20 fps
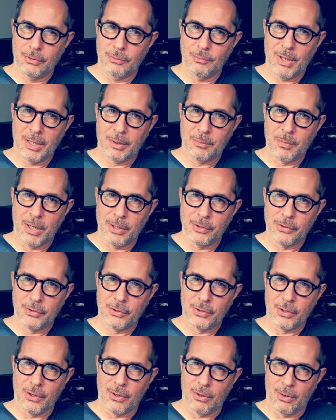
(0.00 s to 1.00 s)
to make my
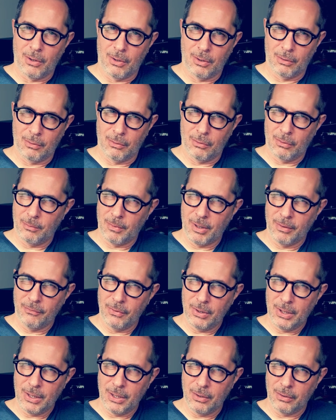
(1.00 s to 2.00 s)
song or my
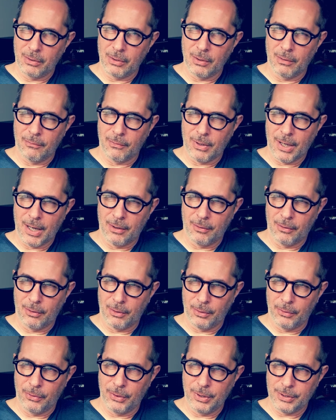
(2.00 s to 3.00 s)
video go
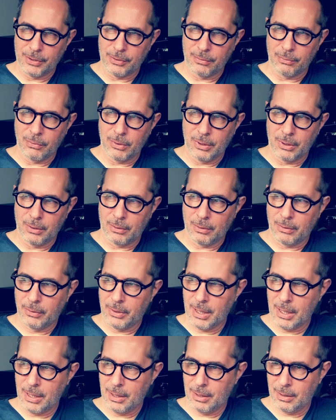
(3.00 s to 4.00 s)
viral. This
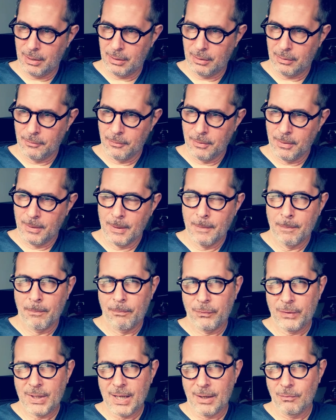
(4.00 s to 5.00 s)
will then
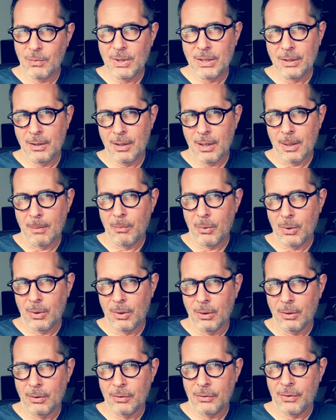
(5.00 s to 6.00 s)
get me
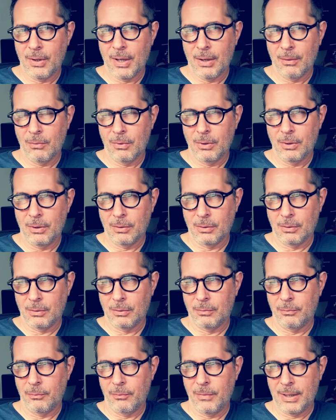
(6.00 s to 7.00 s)
numbers that
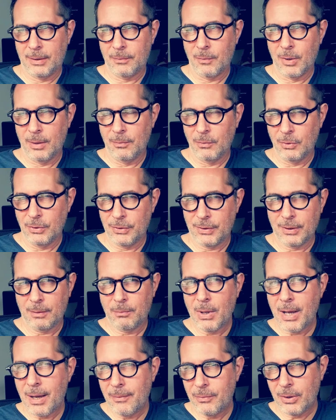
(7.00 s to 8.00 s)
will make my
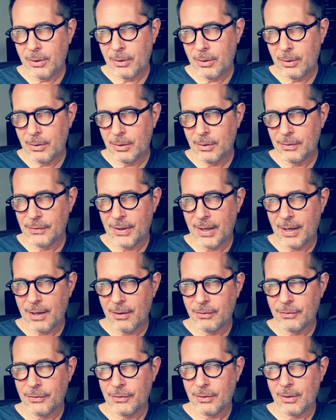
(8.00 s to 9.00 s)
music popular. Is that
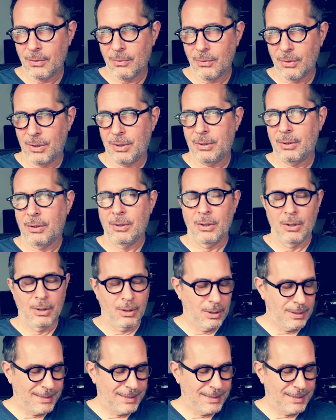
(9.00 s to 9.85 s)
how it's gonna work?